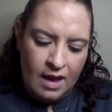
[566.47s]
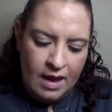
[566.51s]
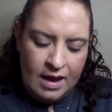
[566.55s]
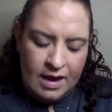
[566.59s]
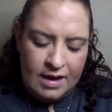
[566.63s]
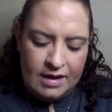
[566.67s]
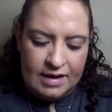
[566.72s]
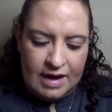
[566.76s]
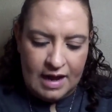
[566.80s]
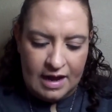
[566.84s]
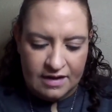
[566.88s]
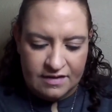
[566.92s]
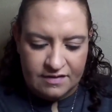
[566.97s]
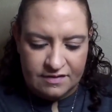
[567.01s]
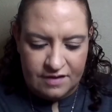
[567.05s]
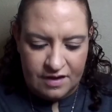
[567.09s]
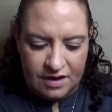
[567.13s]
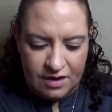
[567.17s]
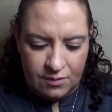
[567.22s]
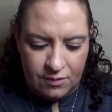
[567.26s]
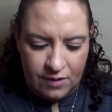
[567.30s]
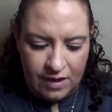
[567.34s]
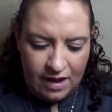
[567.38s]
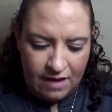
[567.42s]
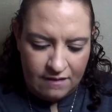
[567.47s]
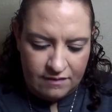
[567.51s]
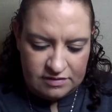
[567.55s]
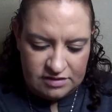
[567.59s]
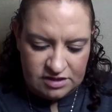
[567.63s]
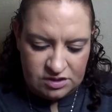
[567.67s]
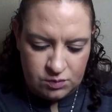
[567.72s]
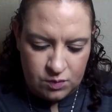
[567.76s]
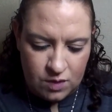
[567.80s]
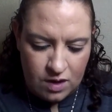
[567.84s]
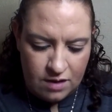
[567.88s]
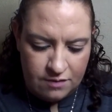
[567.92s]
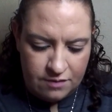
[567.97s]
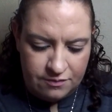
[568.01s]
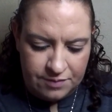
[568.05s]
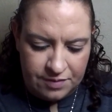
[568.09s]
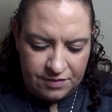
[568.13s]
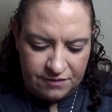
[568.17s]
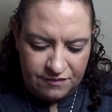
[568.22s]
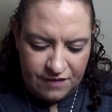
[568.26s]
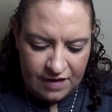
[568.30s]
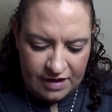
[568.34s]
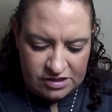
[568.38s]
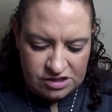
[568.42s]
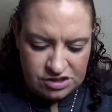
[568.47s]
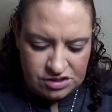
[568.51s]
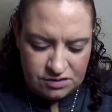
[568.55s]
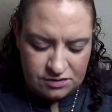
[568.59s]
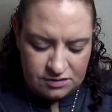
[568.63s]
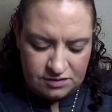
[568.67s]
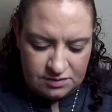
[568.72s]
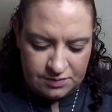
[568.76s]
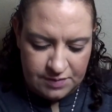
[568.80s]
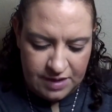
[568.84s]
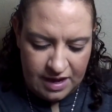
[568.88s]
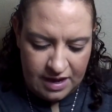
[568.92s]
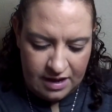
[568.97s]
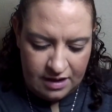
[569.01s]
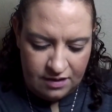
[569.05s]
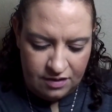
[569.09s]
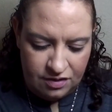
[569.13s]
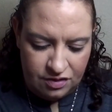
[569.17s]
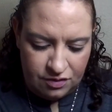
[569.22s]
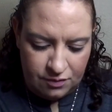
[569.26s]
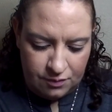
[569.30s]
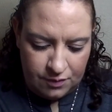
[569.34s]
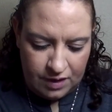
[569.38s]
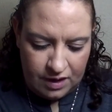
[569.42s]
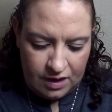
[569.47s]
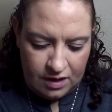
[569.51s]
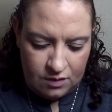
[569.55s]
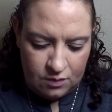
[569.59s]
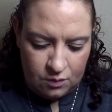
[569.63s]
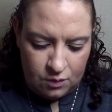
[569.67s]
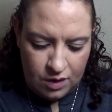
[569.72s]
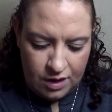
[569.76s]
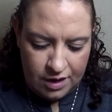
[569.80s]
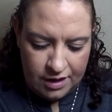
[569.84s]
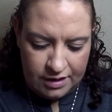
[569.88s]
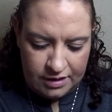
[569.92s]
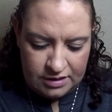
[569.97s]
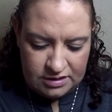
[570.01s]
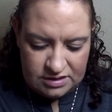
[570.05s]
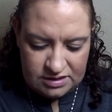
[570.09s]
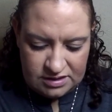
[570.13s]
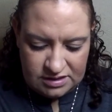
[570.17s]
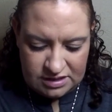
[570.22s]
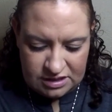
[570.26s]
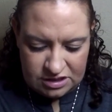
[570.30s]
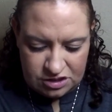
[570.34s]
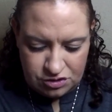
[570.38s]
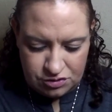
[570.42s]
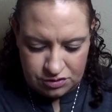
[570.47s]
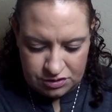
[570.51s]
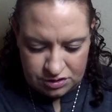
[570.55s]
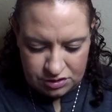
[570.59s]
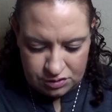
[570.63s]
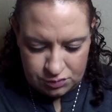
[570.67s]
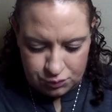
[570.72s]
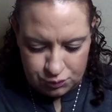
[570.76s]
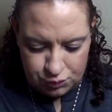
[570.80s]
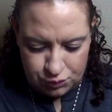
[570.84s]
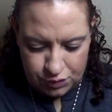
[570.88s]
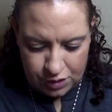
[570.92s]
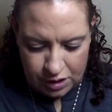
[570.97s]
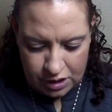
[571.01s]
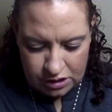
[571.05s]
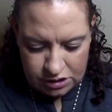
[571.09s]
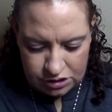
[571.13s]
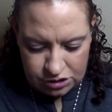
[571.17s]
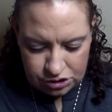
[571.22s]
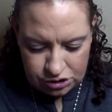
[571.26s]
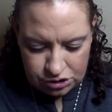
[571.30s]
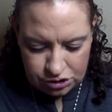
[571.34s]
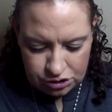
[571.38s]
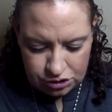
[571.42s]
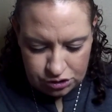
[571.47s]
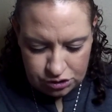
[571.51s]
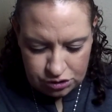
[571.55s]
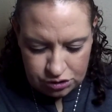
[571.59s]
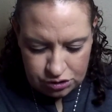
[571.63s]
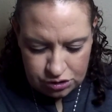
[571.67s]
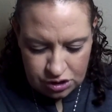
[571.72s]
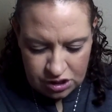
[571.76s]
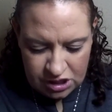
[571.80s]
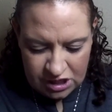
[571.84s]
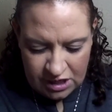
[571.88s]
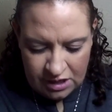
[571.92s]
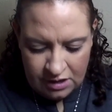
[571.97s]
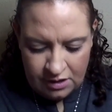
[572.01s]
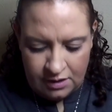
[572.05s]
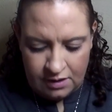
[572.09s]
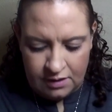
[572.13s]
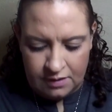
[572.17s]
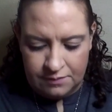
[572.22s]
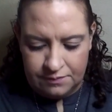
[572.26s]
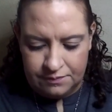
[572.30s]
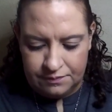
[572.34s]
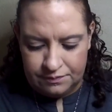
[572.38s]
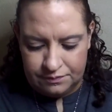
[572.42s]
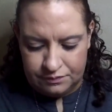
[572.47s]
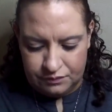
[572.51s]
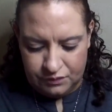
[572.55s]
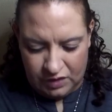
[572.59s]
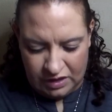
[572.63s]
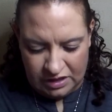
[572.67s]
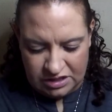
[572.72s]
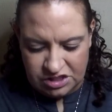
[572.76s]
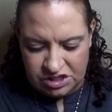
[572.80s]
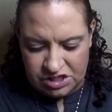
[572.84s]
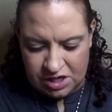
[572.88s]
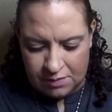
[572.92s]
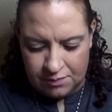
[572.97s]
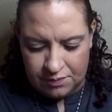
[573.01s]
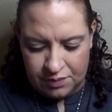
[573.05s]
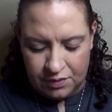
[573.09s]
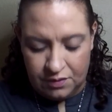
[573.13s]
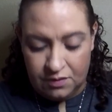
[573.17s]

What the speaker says: Next here we have a Suave Professionals Men 3-in-1 Citrus Brush Shampoo,